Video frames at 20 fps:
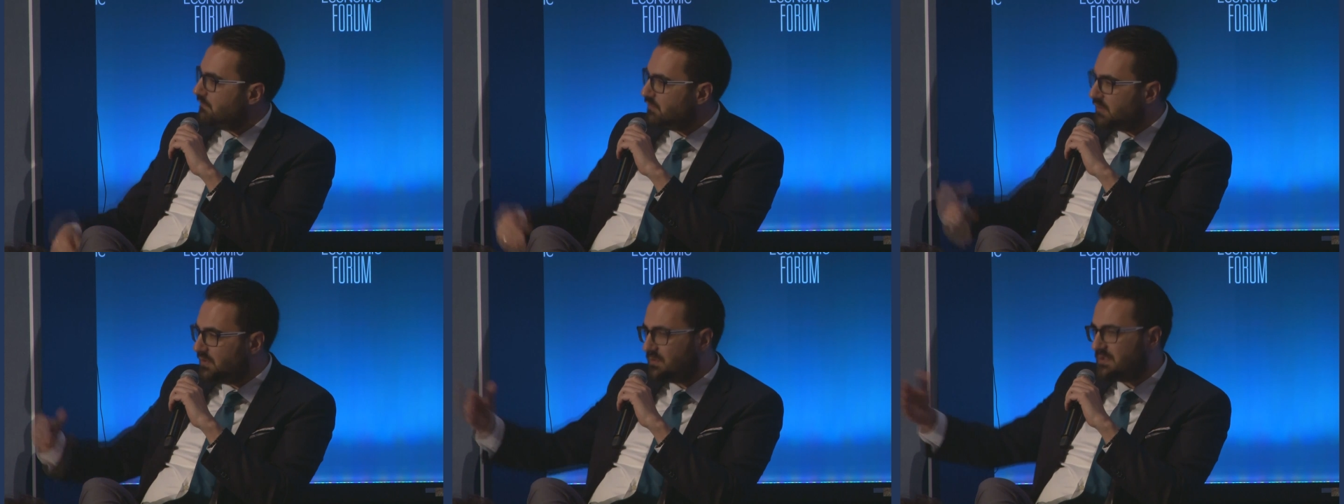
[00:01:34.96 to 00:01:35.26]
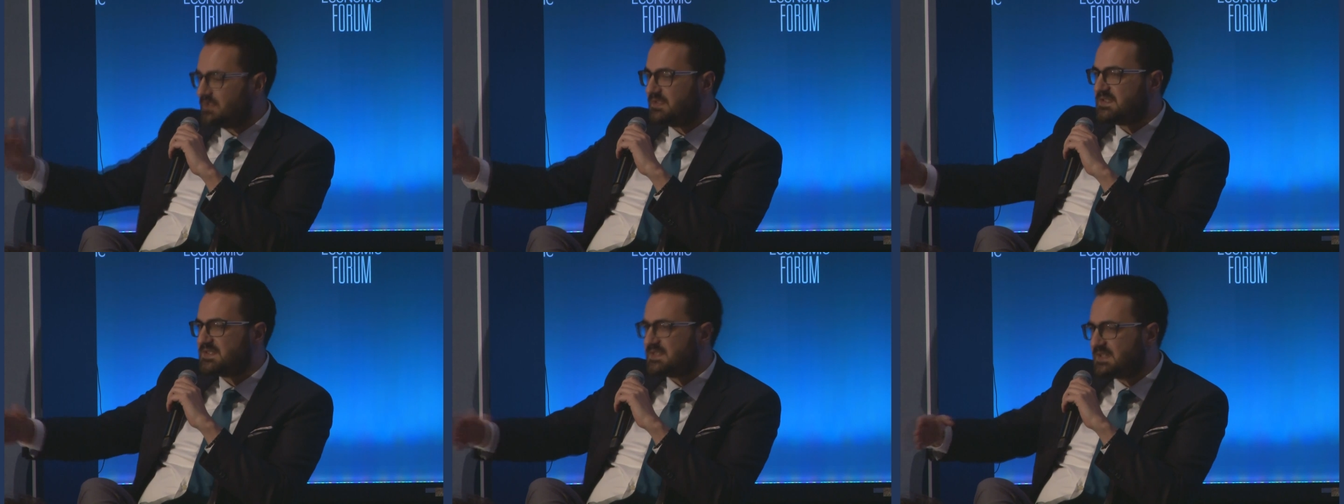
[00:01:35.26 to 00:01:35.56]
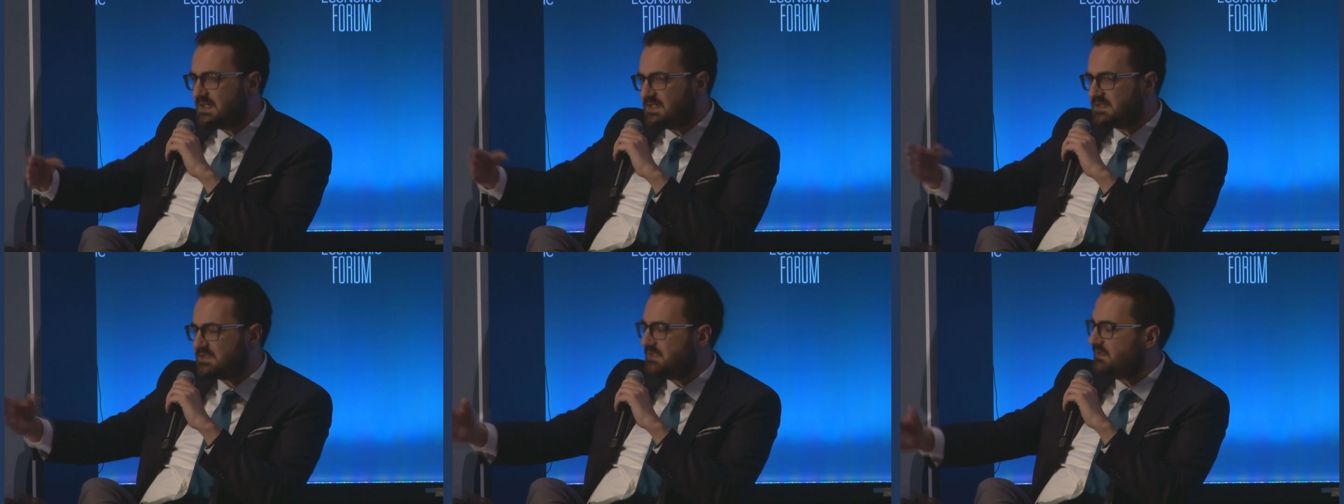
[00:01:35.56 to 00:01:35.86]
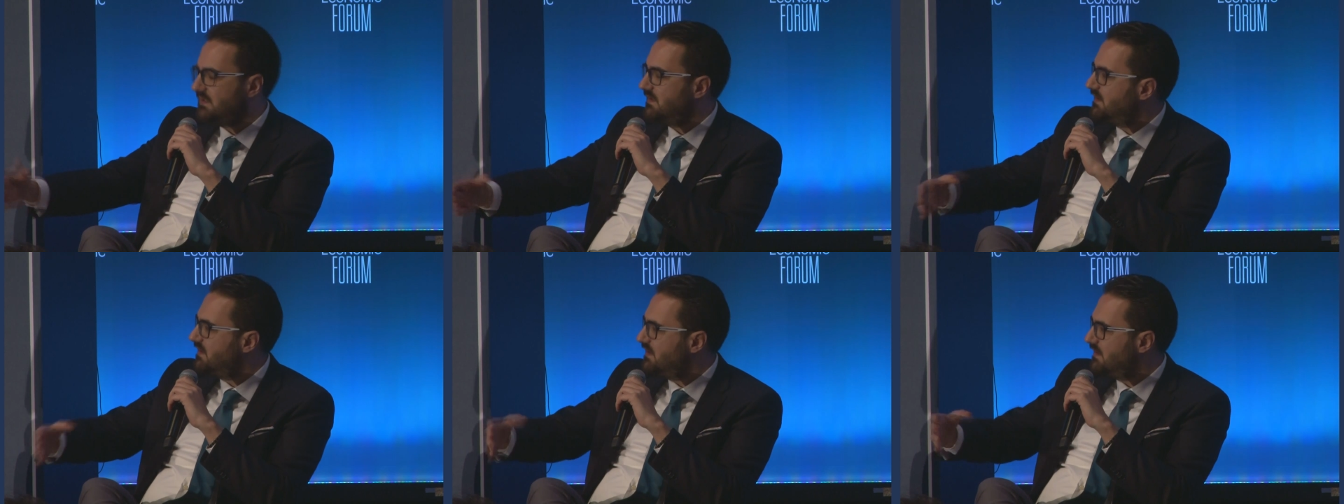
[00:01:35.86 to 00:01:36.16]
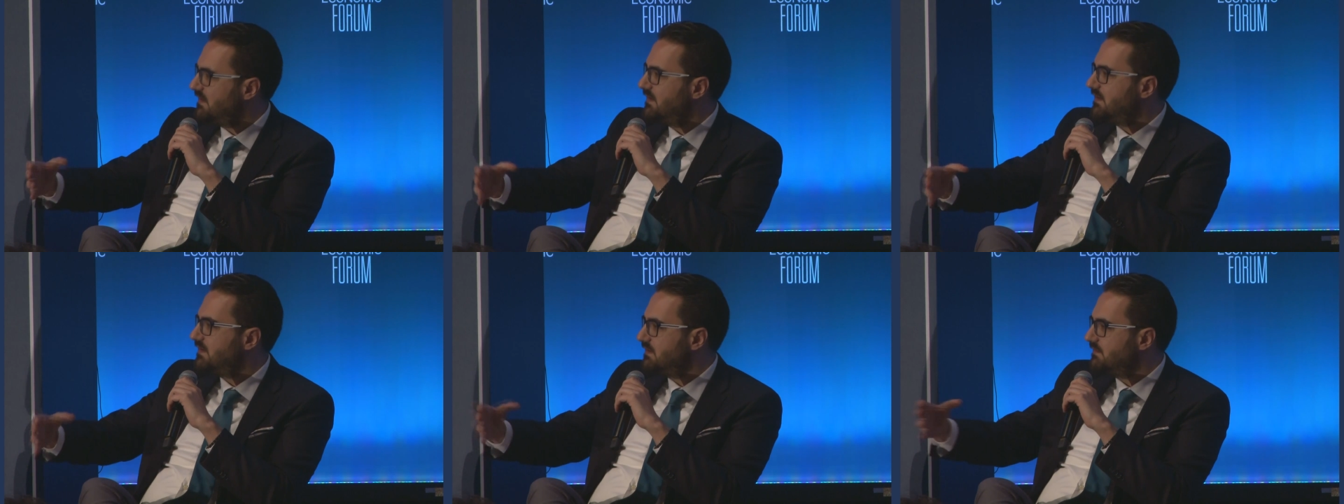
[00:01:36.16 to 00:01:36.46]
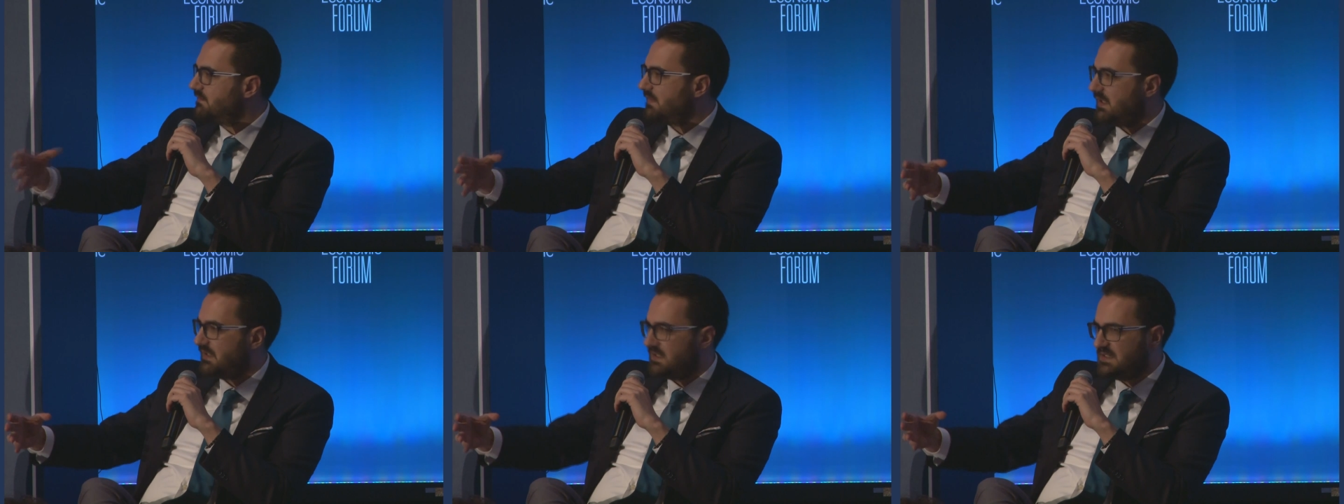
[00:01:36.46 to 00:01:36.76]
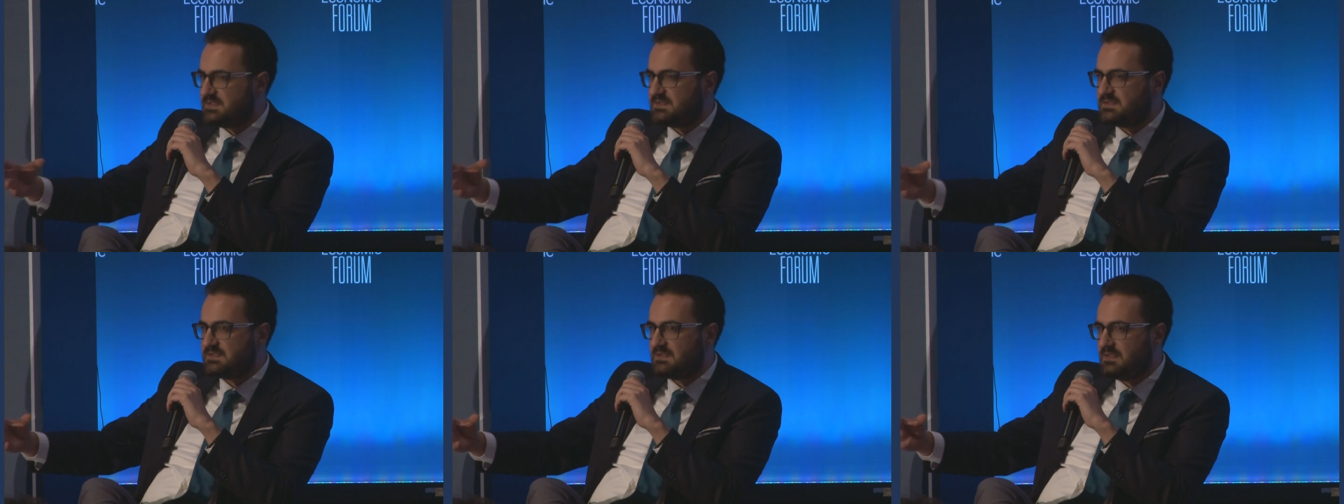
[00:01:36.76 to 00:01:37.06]
We were discussing here, and
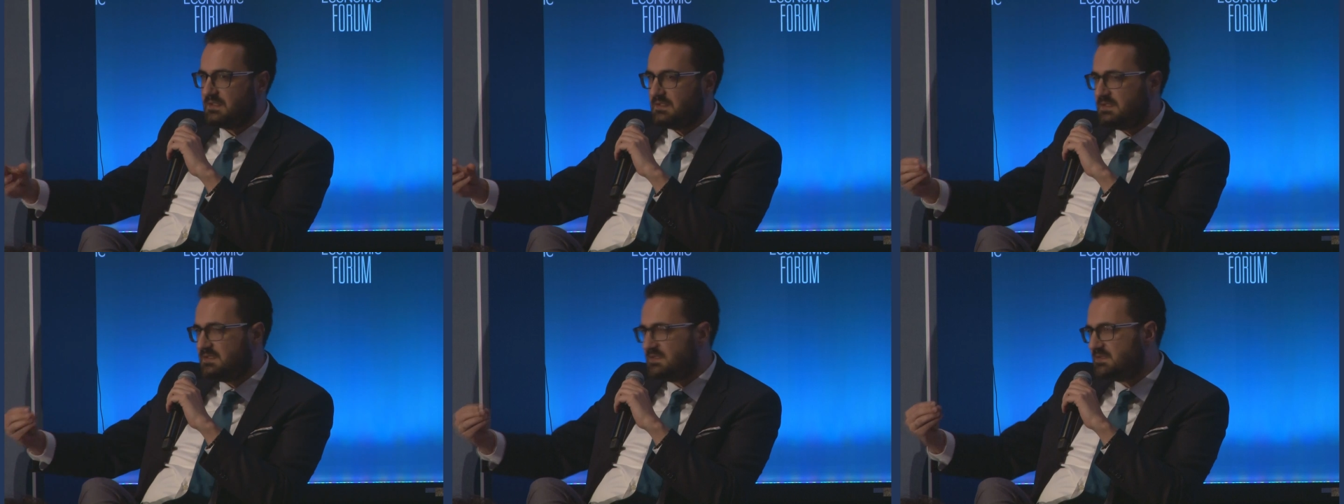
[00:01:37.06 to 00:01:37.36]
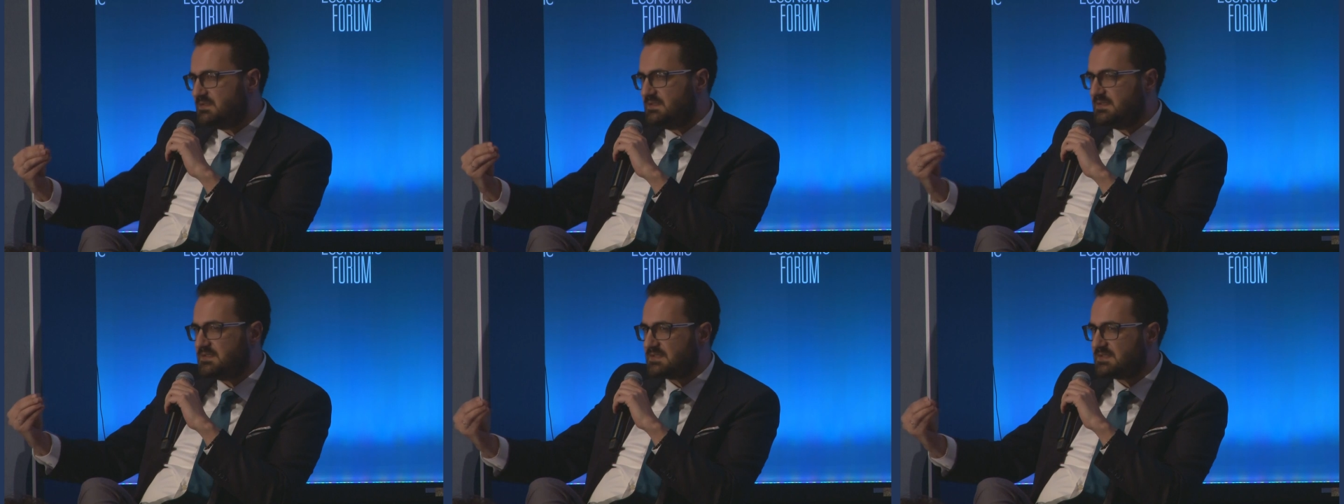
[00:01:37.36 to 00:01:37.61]
it